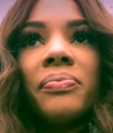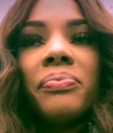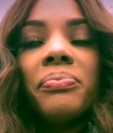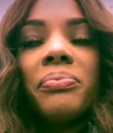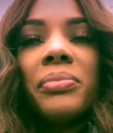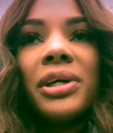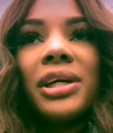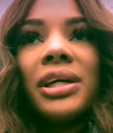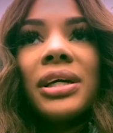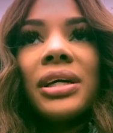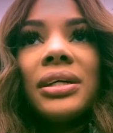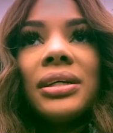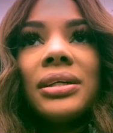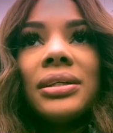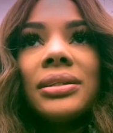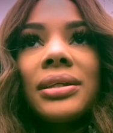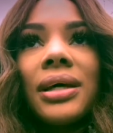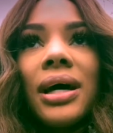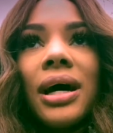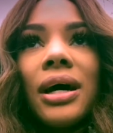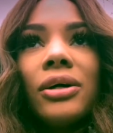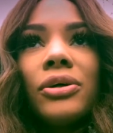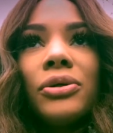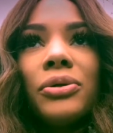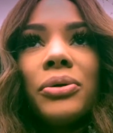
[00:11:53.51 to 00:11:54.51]
because
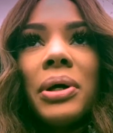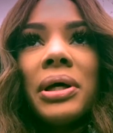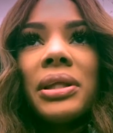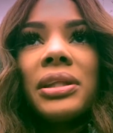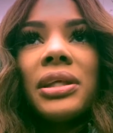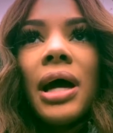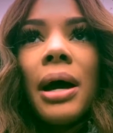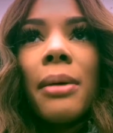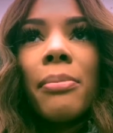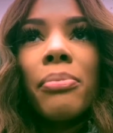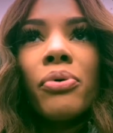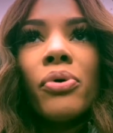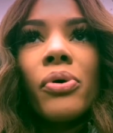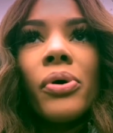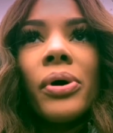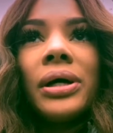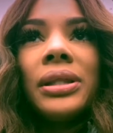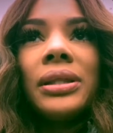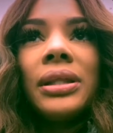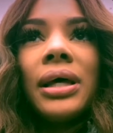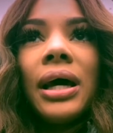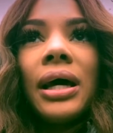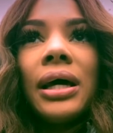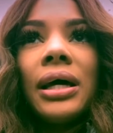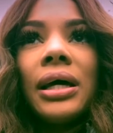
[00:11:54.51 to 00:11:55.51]
I knew at that
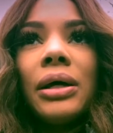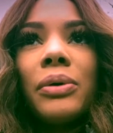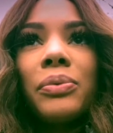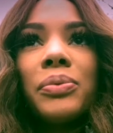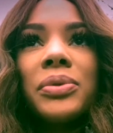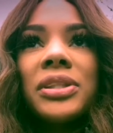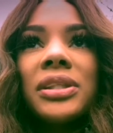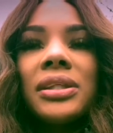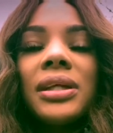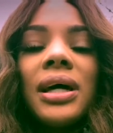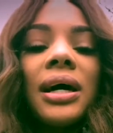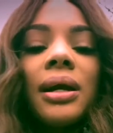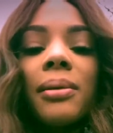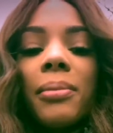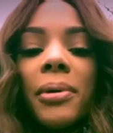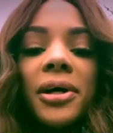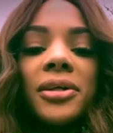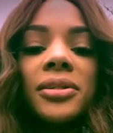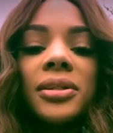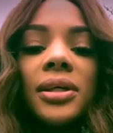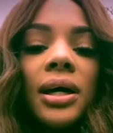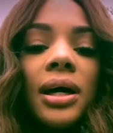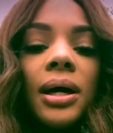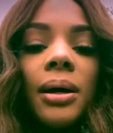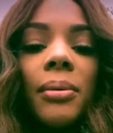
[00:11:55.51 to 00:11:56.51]
point that it was not
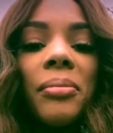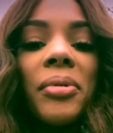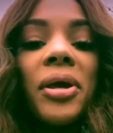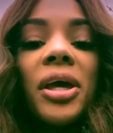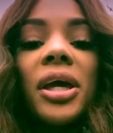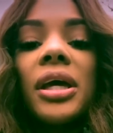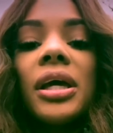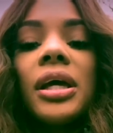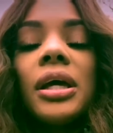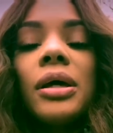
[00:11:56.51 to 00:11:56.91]
about timing.